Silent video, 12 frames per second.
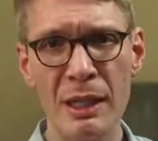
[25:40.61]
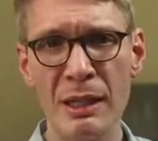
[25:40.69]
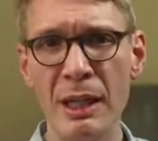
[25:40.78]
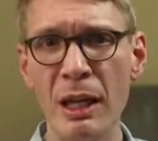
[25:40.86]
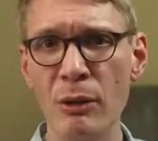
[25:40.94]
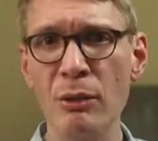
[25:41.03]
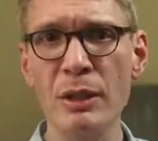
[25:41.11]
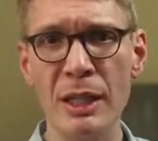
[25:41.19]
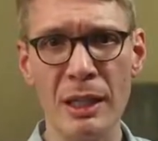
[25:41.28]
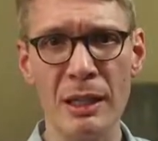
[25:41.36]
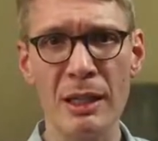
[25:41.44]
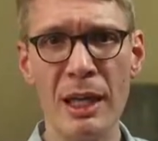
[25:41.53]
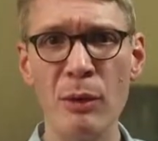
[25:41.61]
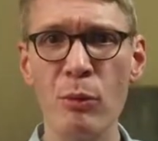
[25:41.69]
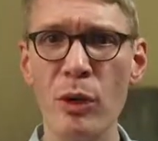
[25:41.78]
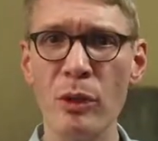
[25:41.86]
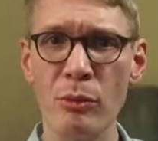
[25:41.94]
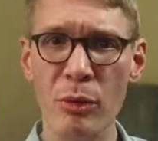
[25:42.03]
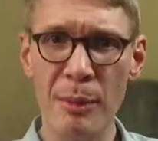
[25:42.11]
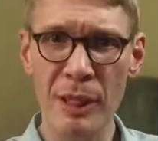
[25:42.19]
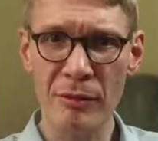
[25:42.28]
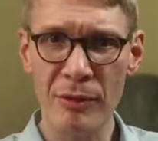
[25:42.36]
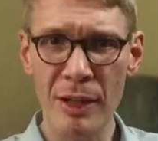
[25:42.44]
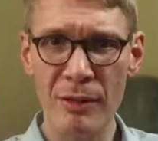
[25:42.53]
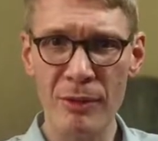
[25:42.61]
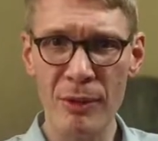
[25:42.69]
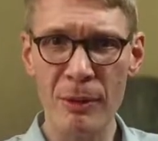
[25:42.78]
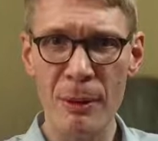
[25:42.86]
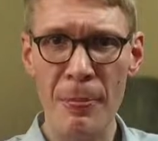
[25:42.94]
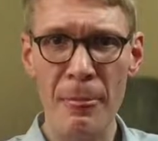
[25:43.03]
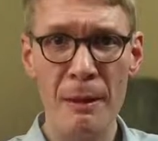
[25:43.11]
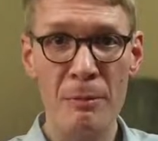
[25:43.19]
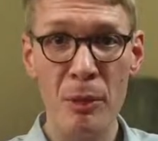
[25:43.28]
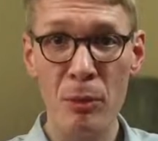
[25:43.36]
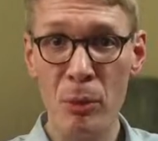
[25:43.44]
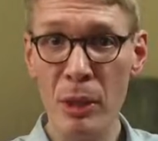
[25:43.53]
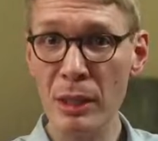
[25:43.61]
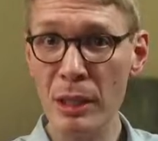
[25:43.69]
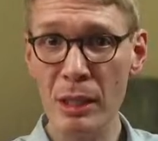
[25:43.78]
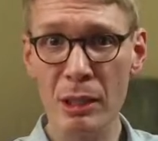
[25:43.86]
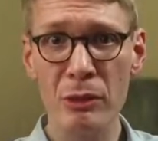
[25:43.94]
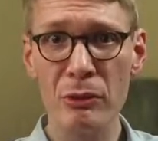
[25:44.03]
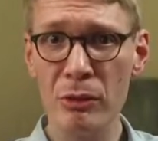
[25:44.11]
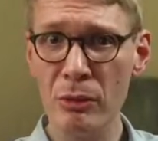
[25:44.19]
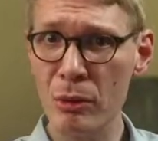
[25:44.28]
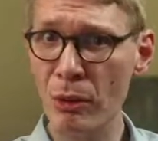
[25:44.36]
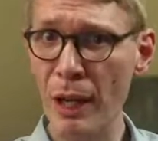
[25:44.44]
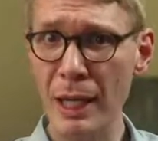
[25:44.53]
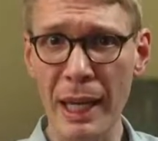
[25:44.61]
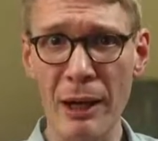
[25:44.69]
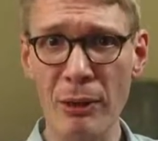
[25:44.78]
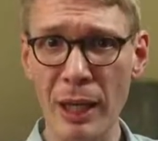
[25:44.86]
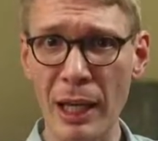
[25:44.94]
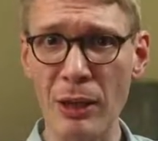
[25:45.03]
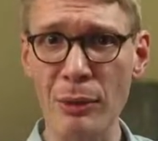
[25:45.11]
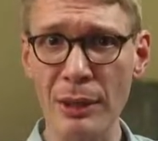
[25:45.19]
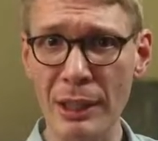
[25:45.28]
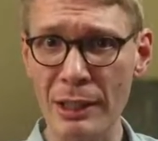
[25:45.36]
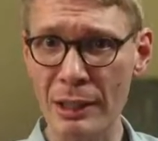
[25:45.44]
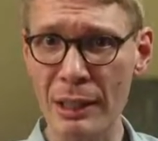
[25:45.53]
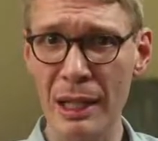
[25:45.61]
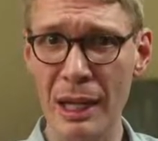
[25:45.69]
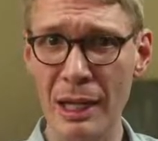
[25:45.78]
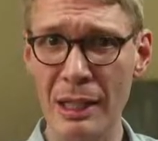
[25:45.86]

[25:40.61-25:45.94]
not only can one remain faithful, but one can also cry out angrily to God.